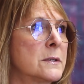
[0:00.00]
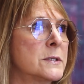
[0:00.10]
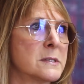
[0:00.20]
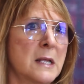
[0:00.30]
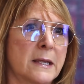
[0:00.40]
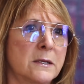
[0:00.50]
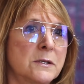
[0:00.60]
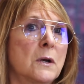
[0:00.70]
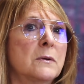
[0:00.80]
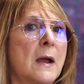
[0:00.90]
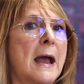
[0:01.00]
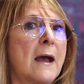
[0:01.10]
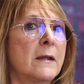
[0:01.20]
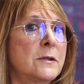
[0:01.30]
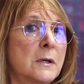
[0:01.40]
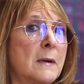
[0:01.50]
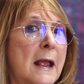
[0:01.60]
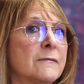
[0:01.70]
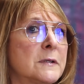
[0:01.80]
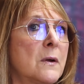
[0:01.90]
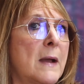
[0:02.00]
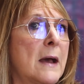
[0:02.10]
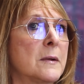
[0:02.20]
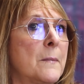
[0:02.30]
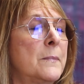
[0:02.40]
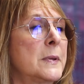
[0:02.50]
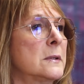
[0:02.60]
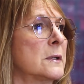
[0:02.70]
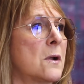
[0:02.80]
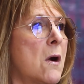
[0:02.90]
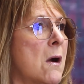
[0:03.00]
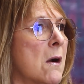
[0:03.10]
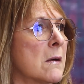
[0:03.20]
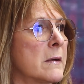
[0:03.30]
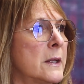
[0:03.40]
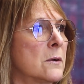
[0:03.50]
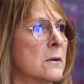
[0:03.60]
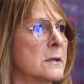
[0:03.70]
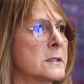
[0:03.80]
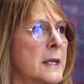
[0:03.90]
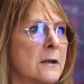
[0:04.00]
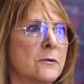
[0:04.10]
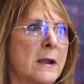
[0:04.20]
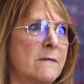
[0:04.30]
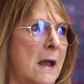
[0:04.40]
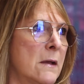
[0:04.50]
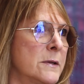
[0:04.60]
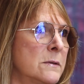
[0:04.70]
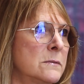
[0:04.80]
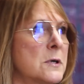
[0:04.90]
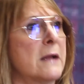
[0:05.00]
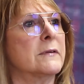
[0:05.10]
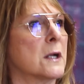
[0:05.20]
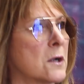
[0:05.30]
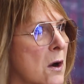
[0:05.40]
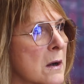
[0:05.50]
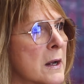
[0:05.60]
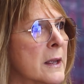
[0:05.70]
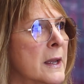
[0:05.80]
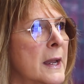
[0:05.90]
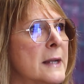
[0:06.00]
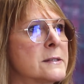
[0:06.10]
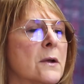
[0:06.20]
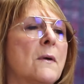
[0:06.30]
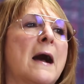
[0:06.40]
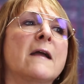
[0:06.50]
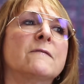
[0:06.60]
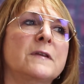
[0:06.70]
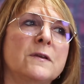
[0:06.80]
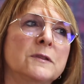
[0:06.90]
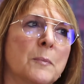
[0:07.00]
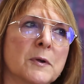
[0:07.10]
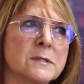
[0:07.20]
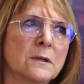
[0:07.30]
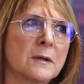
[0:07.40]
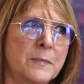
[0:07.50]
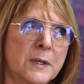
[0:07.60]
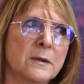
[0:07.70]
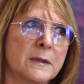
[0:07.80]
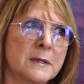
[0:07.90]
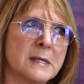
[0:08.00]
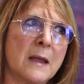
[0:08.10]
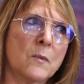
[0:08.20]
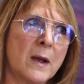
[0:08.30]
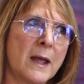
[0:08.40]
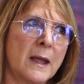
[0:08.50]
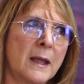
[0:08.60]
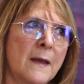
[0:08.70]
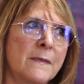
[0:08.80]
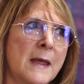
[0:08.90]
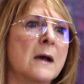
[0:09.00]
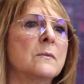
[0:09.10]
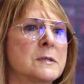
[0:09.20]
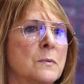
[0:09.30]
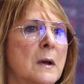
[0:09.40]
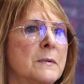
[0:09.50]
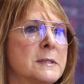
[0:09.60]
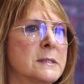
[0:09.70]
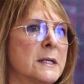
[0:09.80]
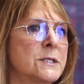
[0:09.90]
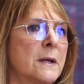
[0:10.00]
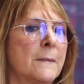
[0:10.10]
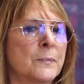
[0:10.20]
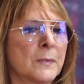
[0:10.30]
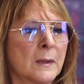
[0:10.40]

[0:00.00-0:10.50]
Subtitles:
Just like you don't have to know how to build a car in order to get great value driving a car. And so I viewed the personal computer in the same way. And that was what was such a